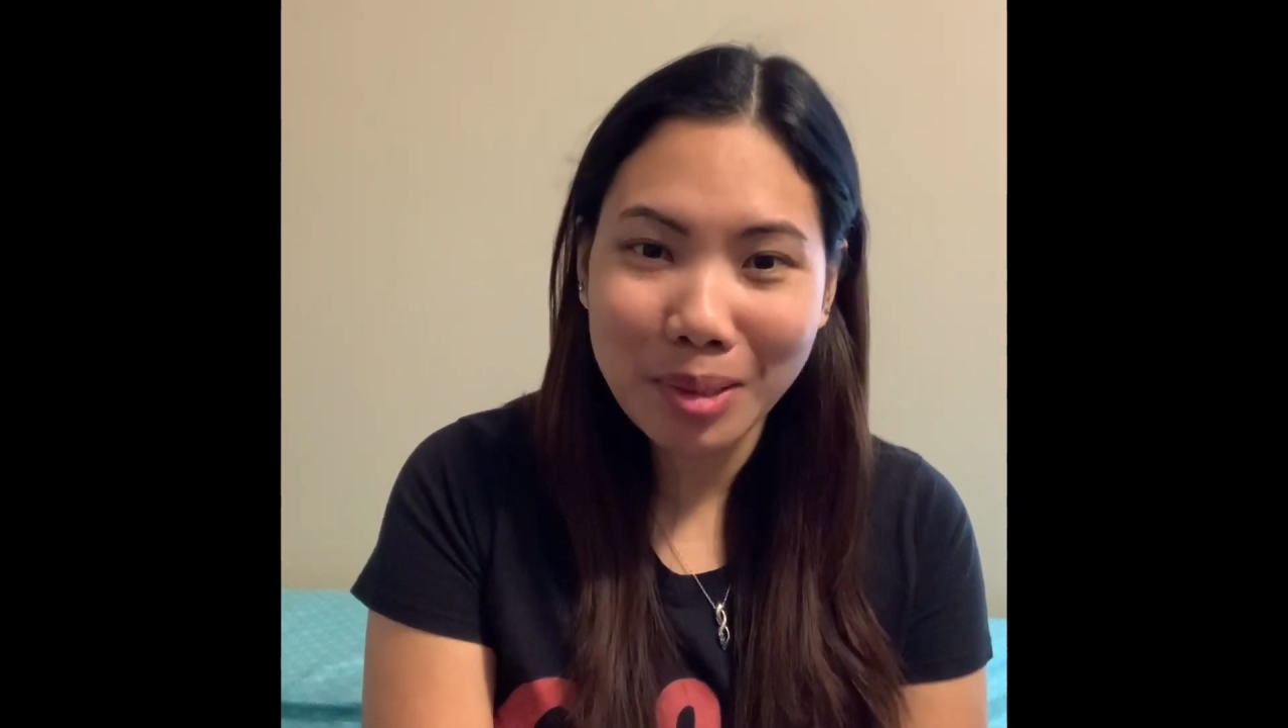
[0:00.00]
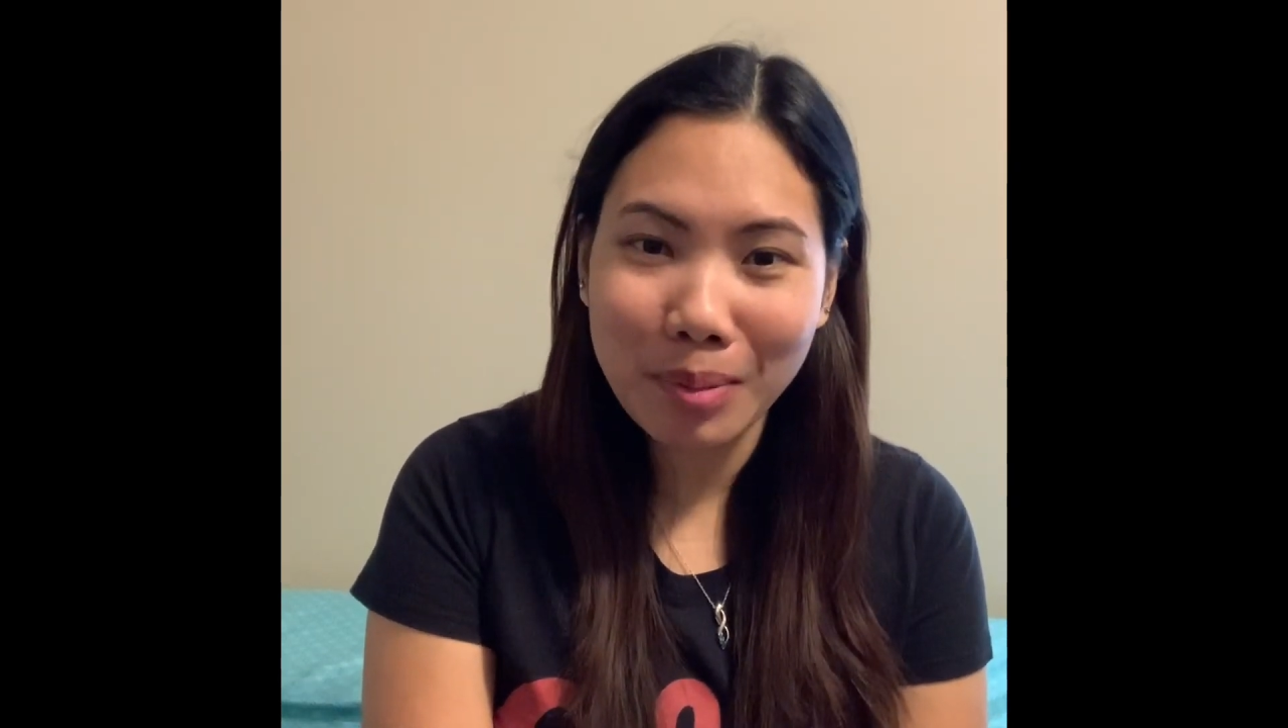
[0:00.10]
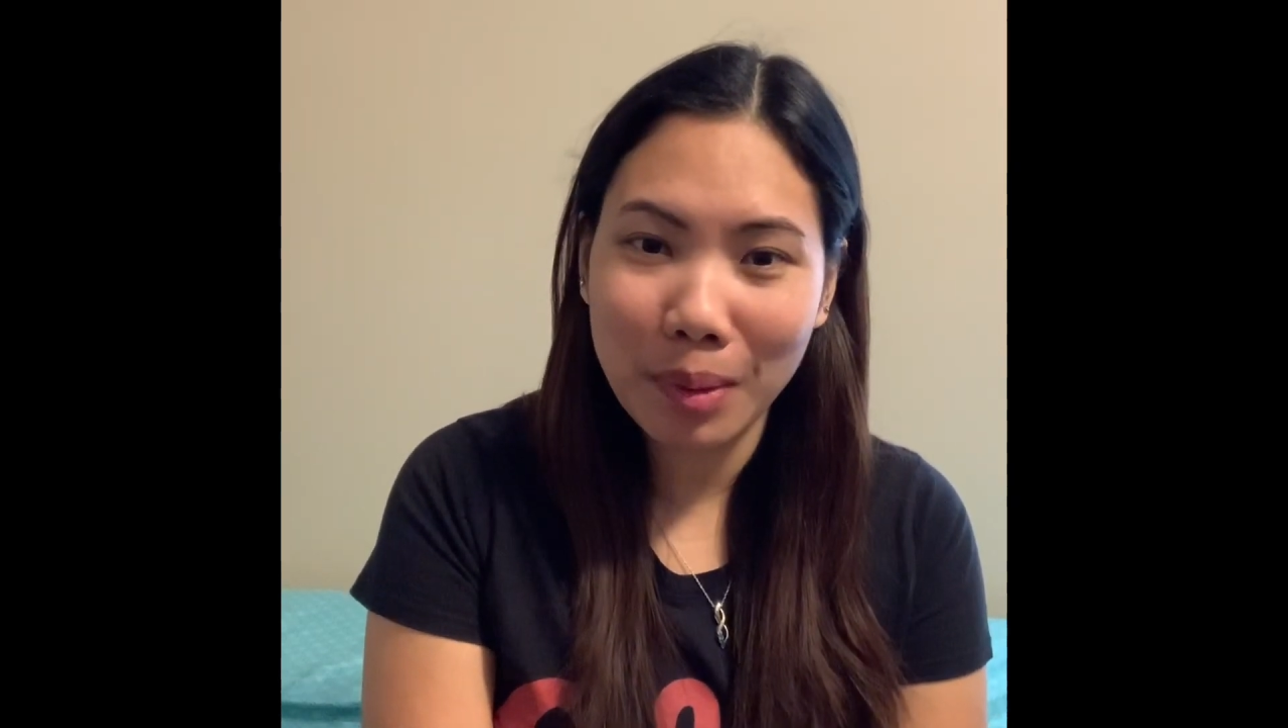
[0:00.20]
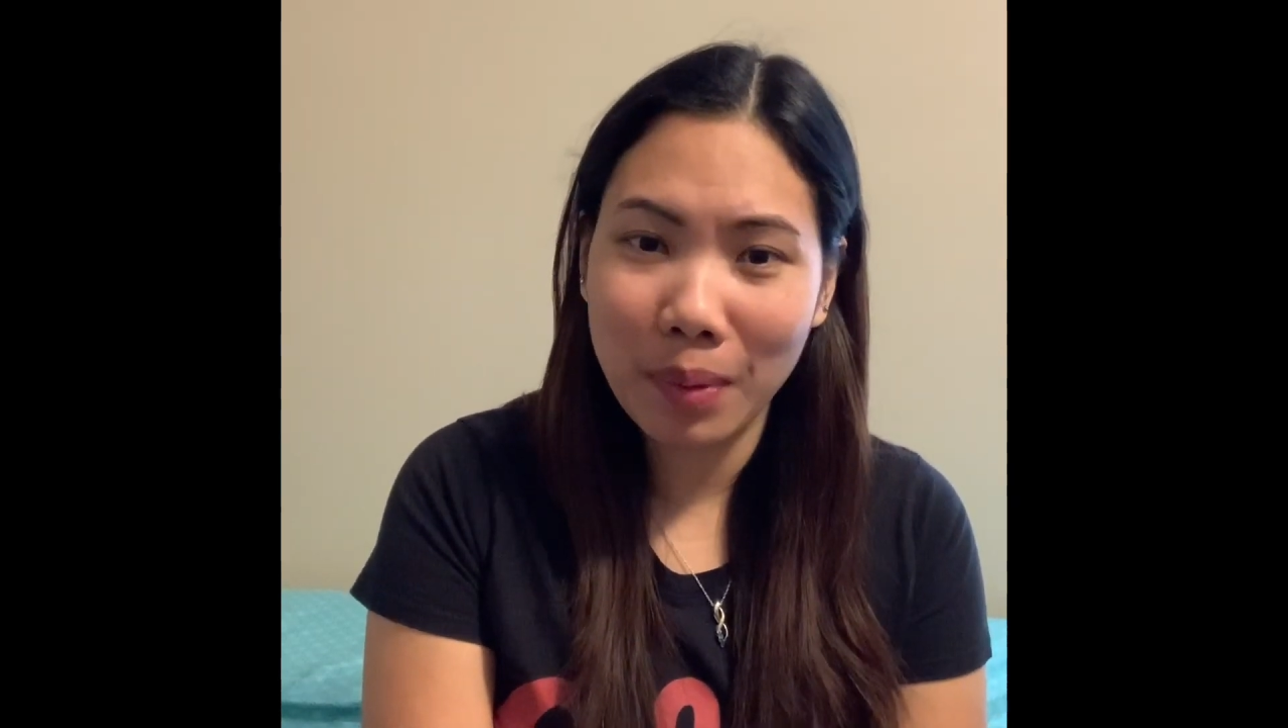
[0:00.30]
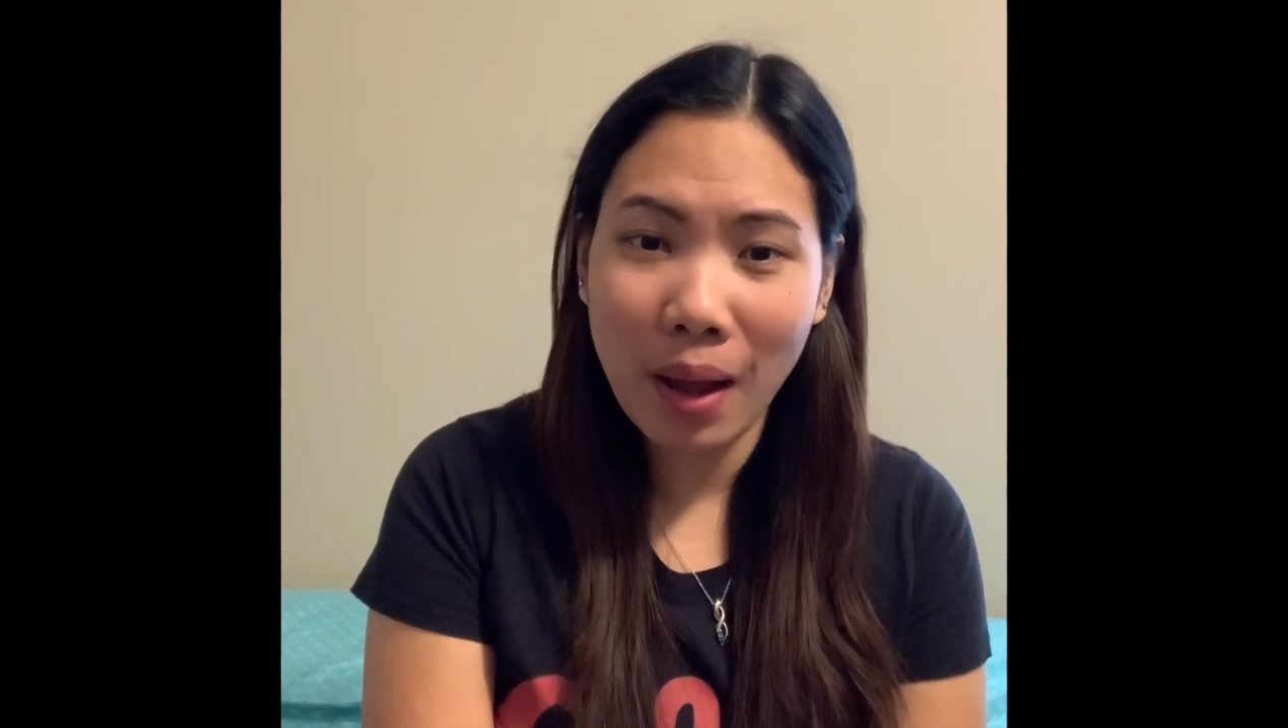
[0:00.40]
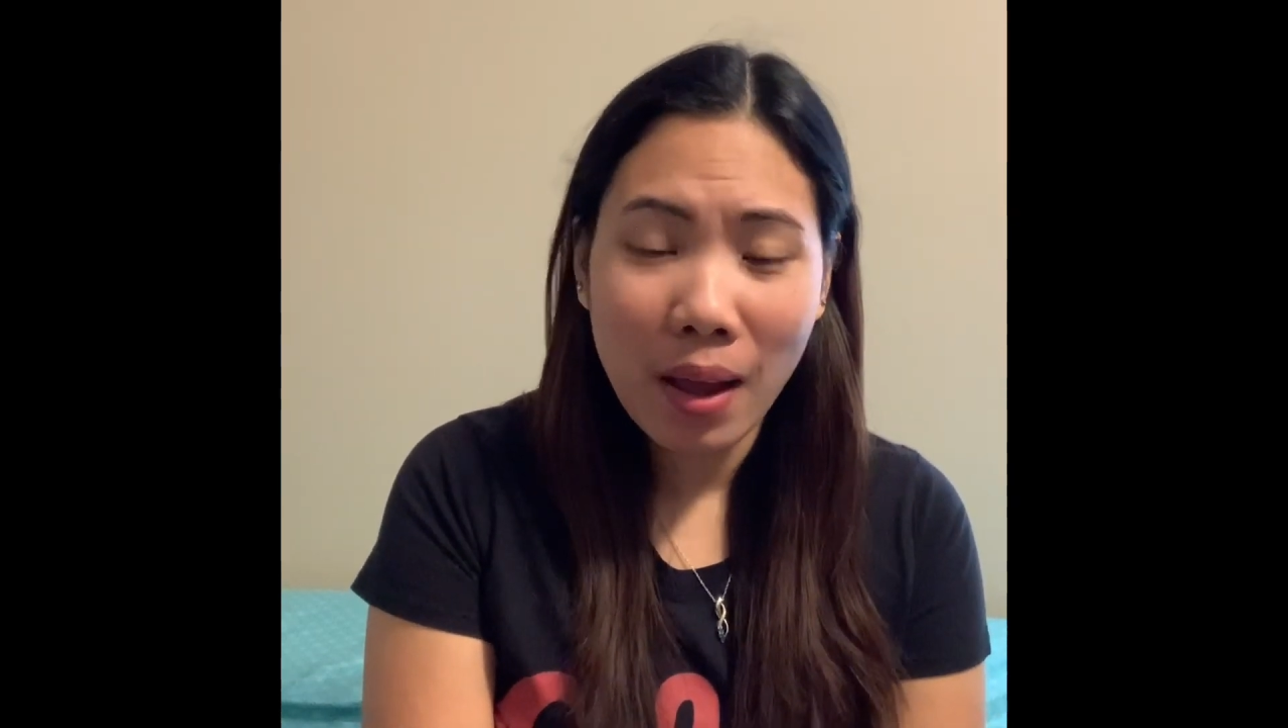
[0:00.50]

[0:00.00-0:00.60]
blah blah.